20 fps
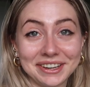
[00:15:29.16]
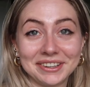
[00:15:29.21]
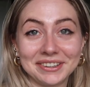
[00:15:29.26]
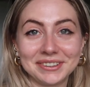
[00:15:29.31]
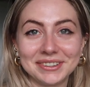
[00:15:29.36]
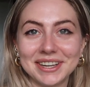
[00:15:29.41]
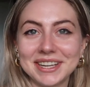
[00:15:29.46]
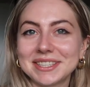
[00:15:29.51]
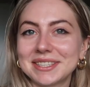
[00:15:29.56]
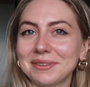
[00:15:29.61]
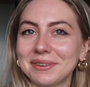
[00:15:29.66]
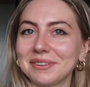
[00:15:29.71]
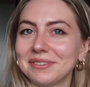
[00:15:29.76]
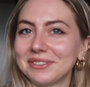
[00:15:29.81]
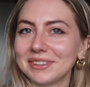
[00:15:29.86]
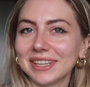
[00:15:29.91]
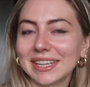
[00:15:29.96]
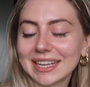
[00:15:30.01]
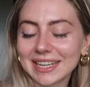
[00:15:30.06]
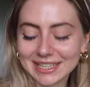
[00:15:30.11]
though is what
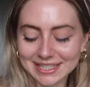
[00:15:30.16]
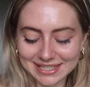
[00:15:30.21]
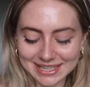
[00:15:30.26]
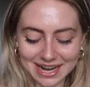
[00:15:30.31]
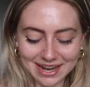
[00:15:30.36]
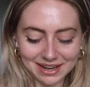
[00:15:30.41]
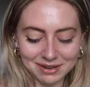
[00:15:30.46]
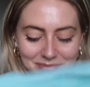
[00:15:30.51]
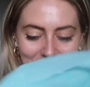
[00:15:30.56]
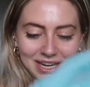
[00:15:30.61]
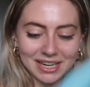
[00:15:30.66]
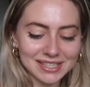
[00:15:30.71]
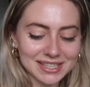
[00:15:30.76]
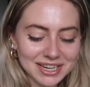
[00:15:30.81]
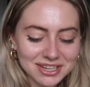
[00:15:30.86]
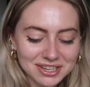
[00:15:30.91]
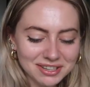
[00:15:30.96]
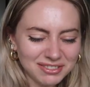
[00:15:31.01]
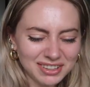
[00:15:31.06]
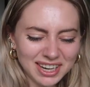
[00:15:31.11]
really excited me because
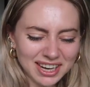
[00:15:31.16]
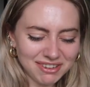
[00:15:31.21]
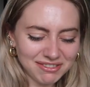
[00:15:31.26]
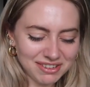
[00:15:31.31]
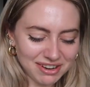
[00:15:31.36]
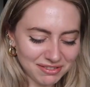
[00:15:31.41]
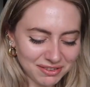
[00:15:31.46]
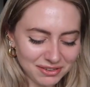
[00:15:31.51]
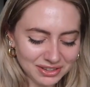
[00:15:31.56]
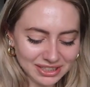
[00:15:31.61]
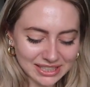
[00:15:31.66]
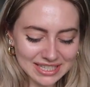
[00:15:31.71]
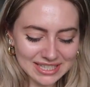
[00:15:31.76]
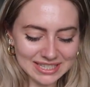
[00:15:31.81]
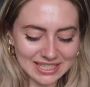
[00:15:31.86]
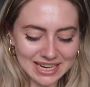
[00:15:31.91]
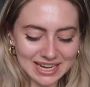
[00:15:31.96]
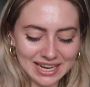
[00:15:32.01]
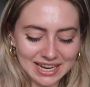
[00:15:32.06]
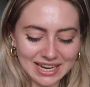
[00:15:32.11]
i just feel like i've never really
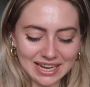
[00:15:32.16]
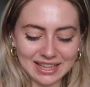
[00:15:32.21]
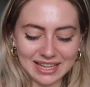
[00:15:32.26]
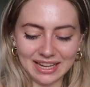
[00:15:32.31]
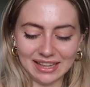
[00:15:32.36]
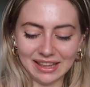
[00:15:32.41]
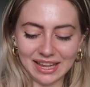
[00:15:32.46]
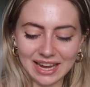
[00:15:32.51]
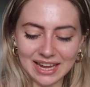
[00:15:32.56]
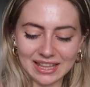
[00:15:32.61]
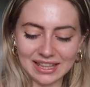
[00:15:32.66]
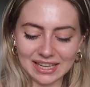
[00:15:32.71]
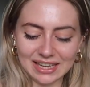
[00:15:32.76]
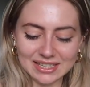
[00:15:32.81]
seen anything like